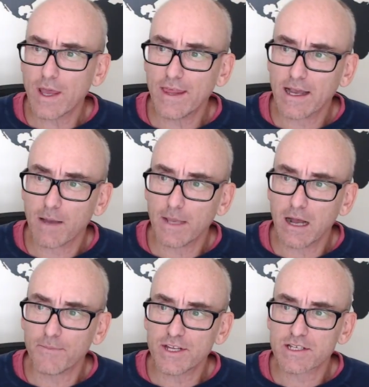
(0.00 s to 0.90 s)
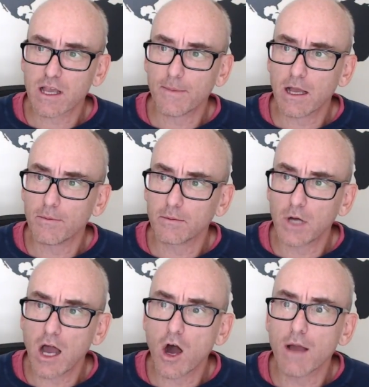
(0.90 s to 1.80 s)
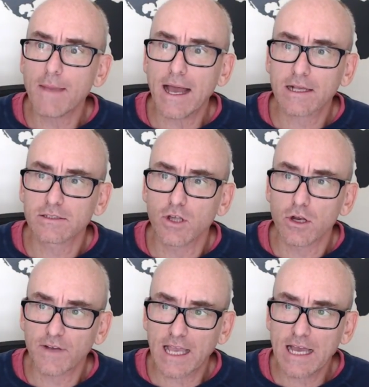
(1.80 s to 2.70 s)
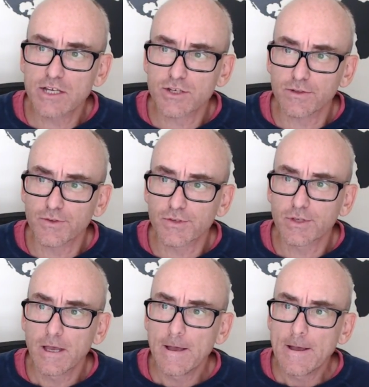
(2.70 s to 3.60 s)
where they're coming up. They're just coming up on my iMac notifications.